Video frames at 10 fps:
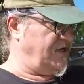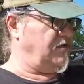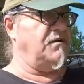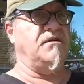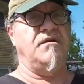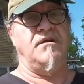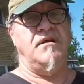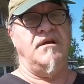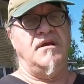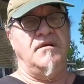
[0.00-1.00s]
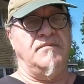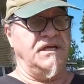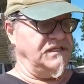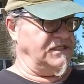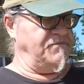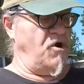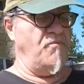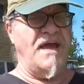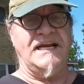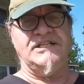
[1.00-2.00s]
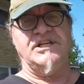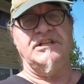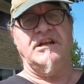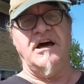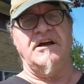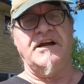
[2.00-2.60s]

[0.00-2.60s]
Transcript: it. Because it's about managing the law,